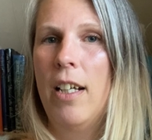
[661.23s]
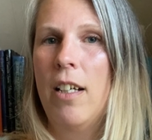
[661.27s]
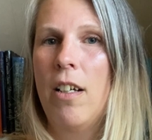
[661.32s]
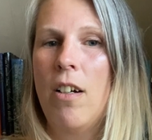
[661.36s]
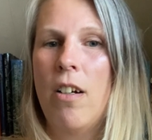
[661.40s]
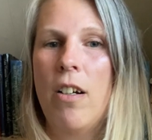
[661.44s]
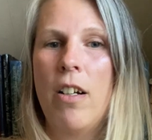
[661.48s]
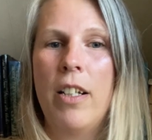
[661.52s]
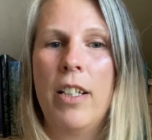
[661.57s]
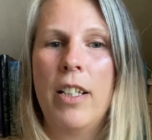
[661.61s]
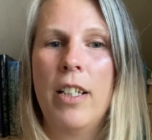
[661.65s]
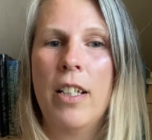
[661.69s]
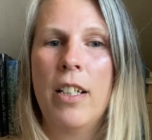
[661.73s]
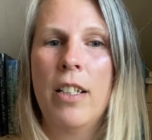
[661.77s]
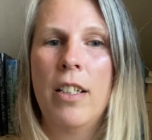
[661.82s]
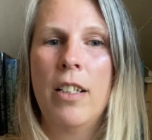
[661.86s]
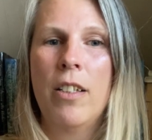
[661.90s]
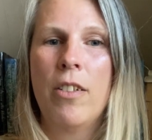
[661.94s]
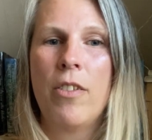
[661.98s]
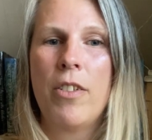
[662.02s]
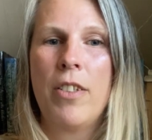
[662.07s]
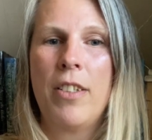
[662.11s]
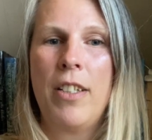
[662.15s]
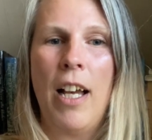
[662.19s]
cardigan
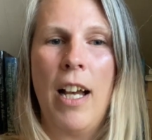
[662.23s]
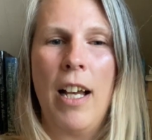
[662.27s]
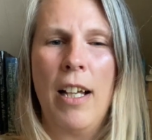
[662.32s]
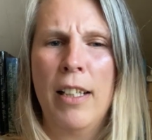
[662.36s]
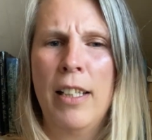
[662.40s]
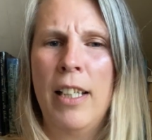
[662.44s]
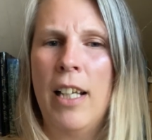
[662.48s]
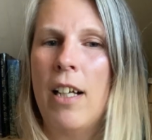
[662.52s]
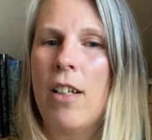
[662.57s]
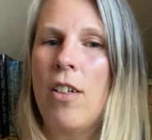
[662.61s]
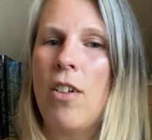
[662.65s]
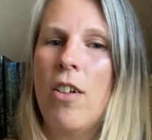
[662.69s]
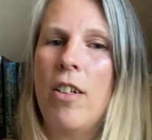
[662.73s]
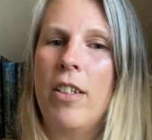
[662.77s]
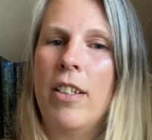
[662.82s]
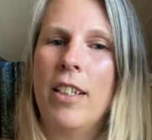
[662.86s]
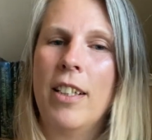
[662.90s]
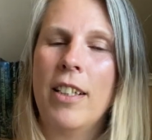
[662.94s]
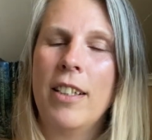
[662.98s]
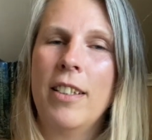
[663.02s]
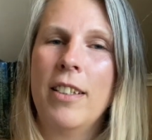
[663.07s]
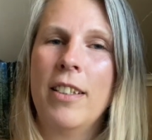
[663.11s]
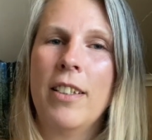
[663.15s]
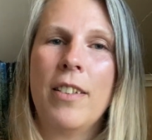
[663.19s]

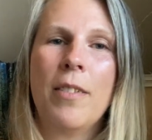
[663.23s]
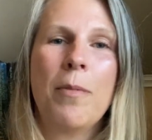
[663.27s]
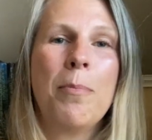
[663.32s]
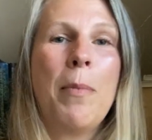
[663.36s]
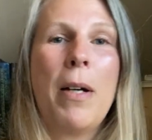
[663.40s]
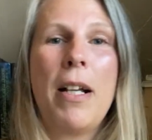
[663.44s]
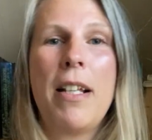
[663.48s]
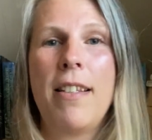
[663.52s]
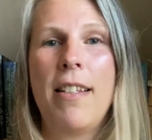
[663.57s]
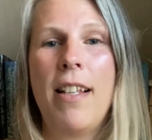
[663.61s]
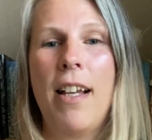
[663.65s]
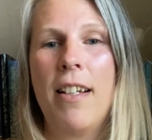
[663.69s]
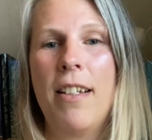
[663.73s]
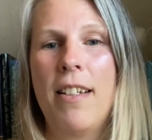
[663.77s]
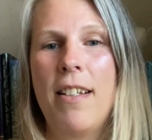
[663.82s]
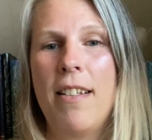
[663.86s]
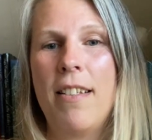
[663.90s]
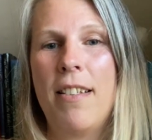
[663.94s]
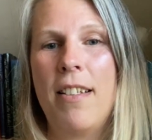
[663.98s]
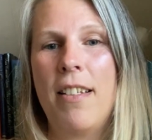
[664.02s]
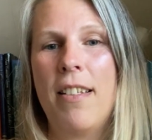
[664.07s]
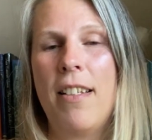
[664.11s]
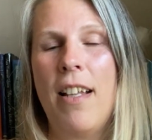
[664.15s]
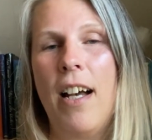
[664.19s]
by
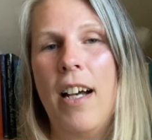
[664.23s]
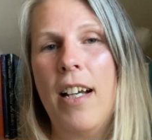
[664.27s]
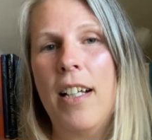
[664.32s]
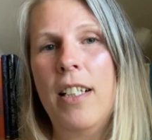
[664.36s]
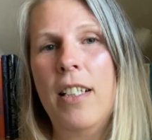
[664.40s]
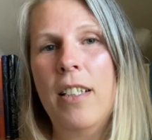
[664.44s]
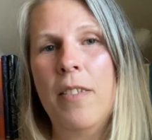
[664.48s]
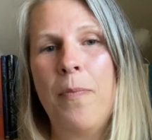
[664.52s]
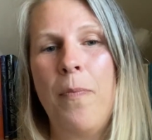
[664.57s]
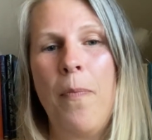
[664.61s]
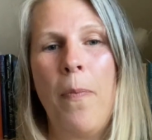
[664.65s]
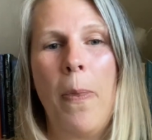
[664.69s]
Sandness Design.